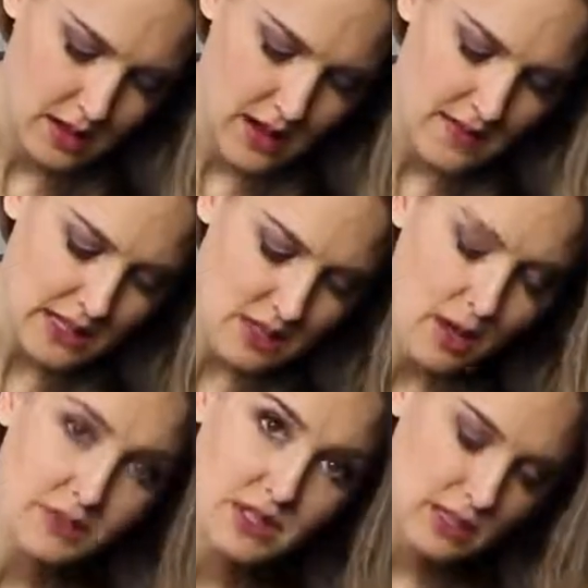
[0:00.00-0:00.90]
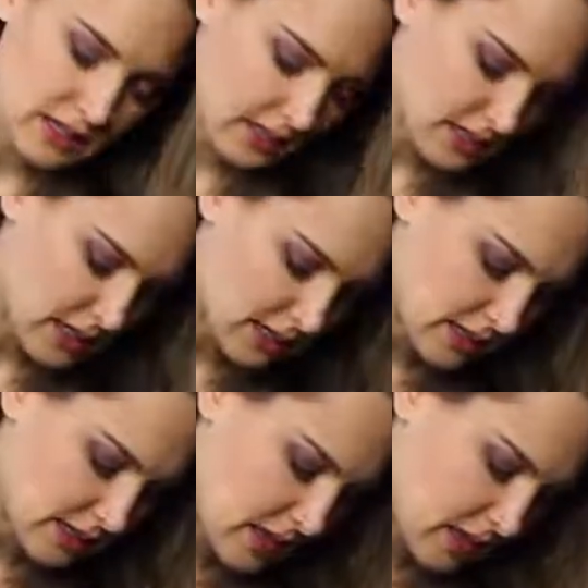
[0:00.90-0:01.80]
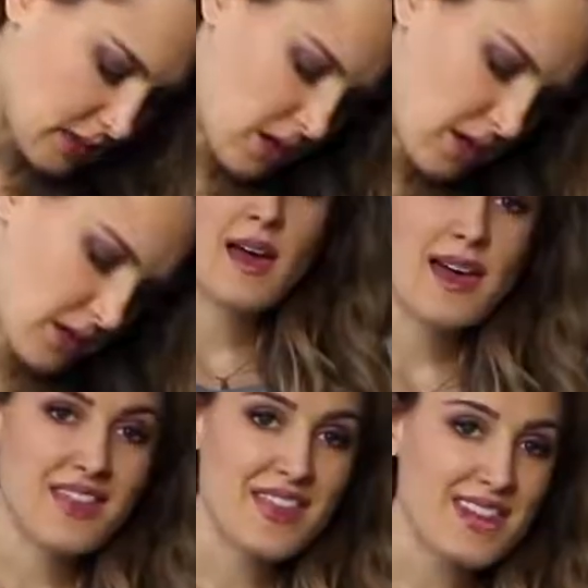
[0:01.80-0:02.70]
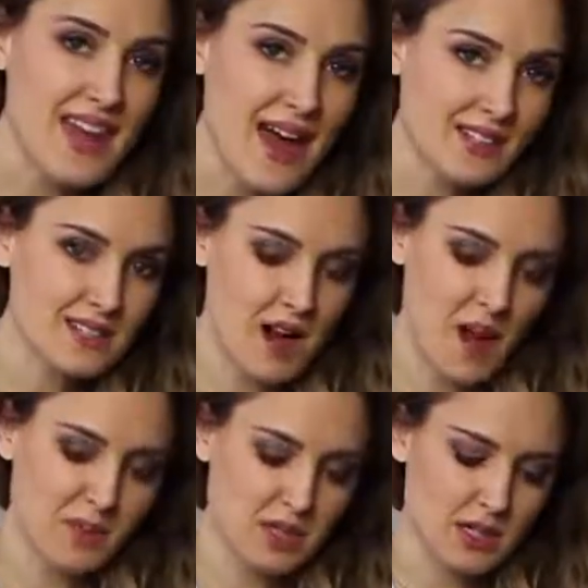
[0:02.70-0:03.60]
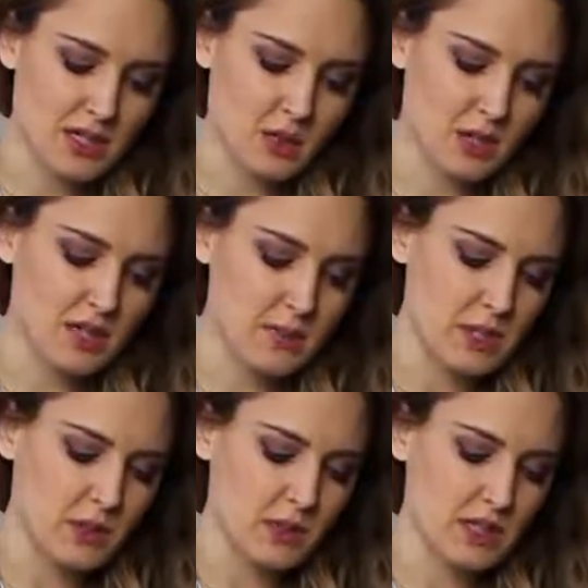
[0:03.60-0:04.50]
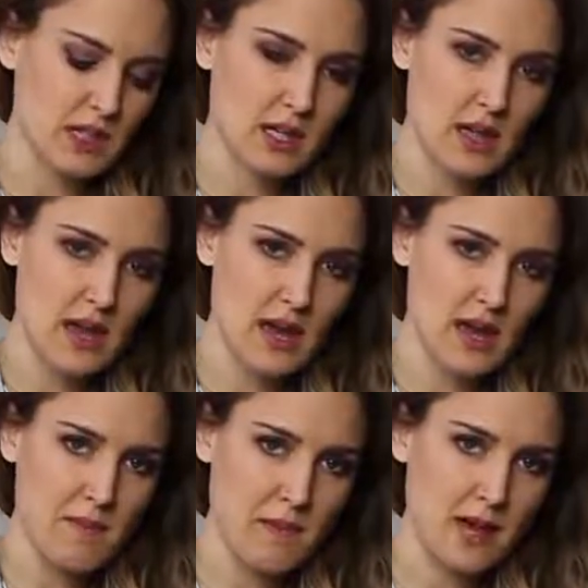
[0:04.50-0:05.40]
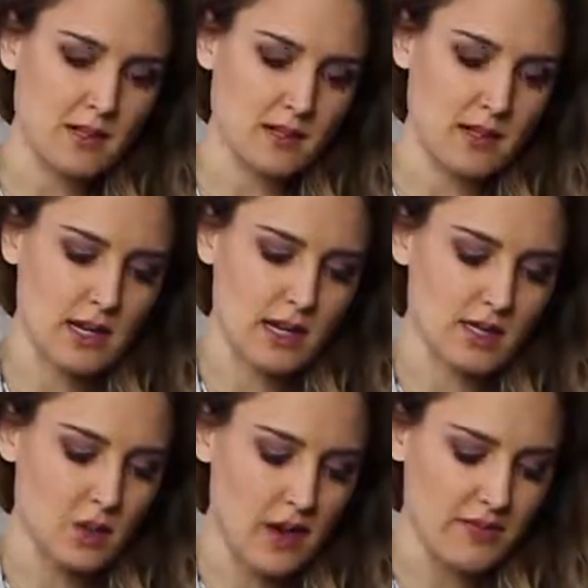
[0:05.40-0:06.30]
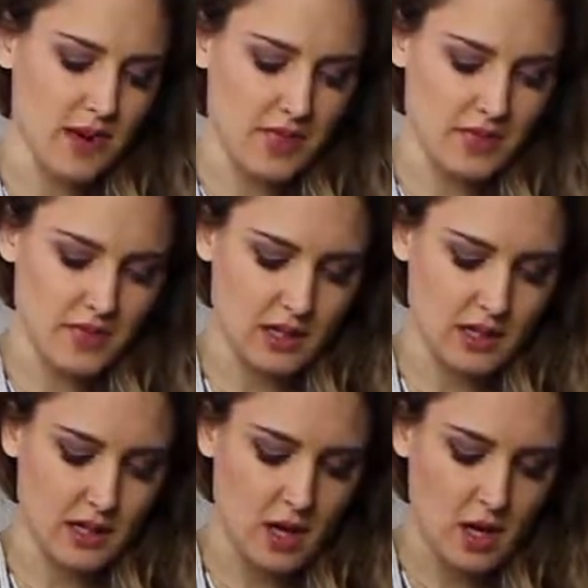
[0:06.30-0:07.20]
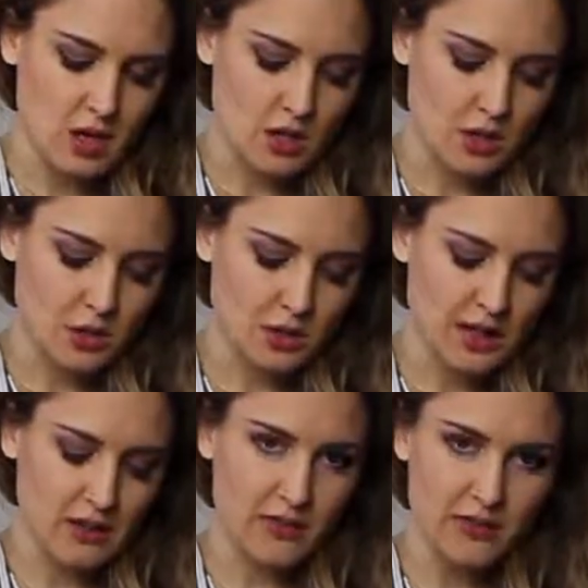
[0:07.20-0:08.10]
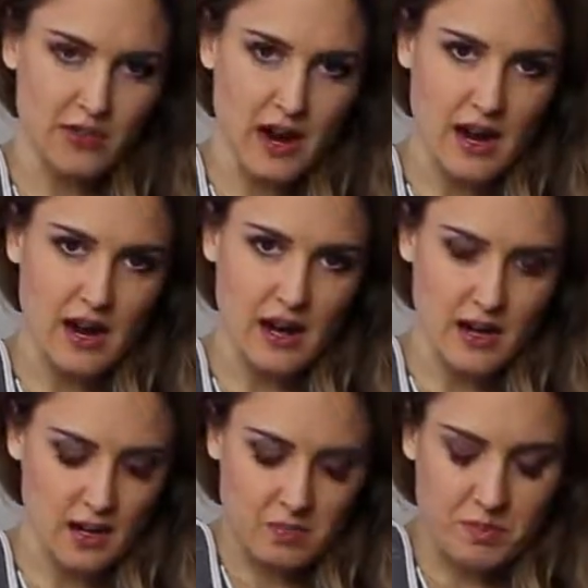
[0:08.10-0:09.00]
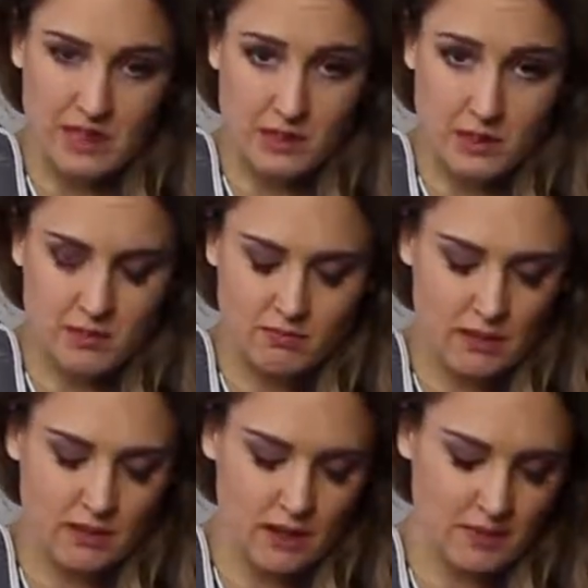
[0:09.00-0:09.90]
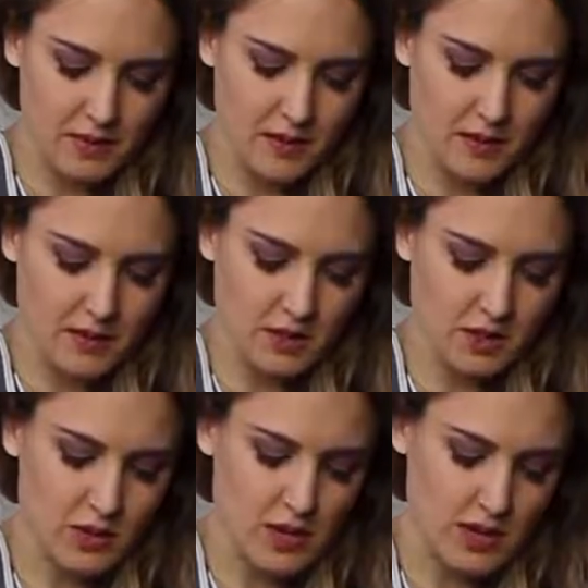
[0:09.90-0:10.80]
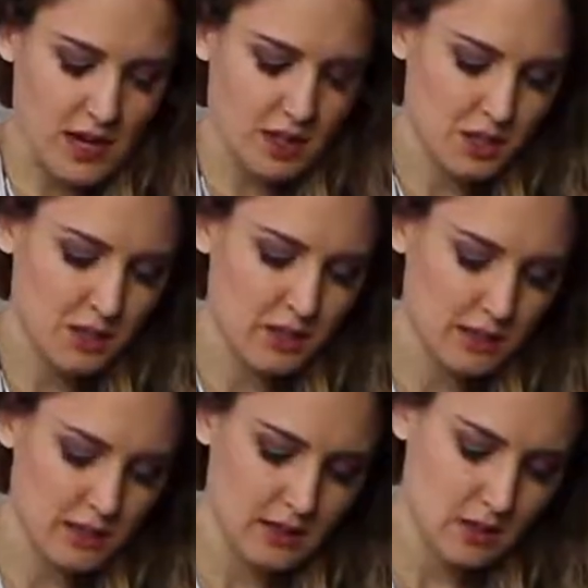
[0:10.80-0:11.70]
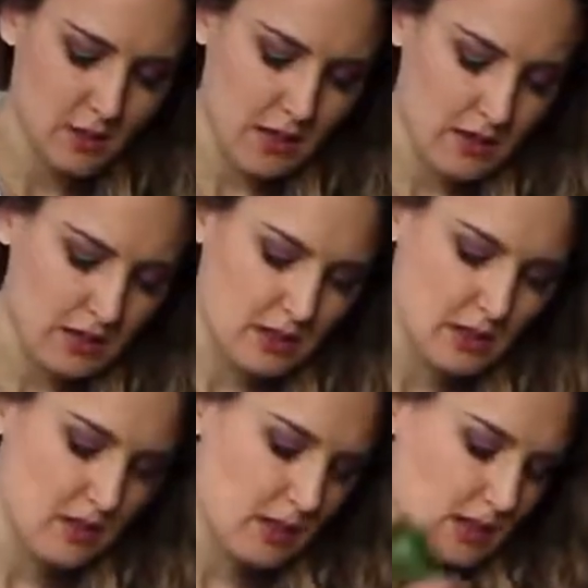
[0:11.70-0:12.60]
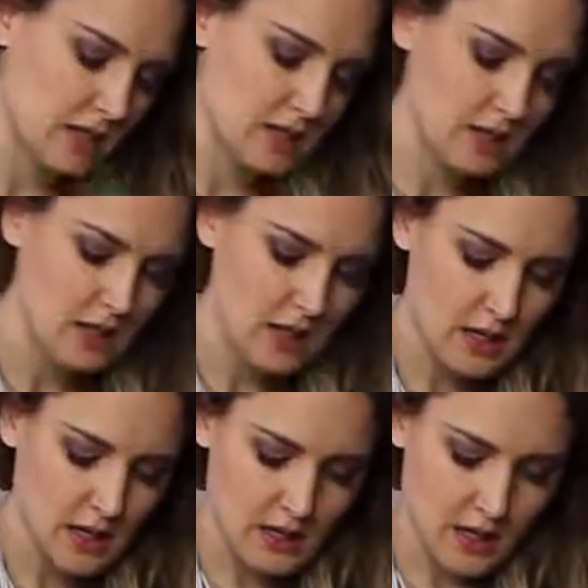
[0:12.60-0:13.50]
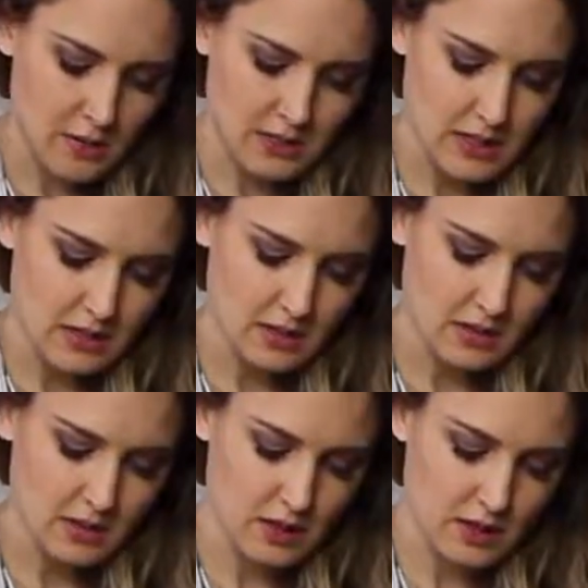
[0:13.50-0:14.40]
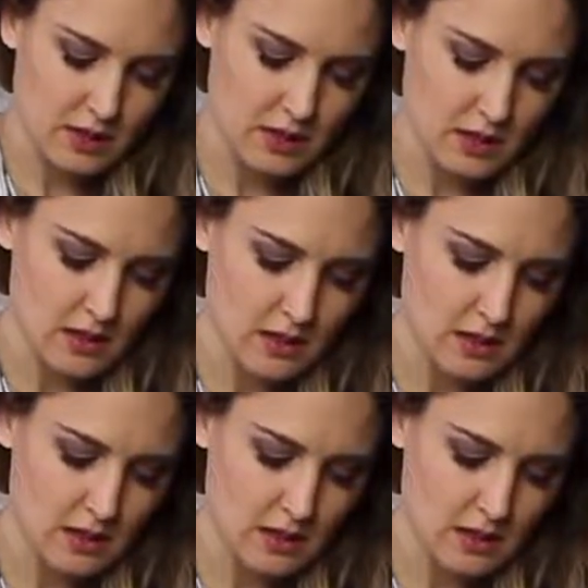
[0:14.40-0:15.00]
And that's obviously, like I said, gonna take longer. The next option is going to be using a mandolin. And so I've got the julienne fry piece in there and then the straight edged piece. And so what I would do is I would take the zucchini,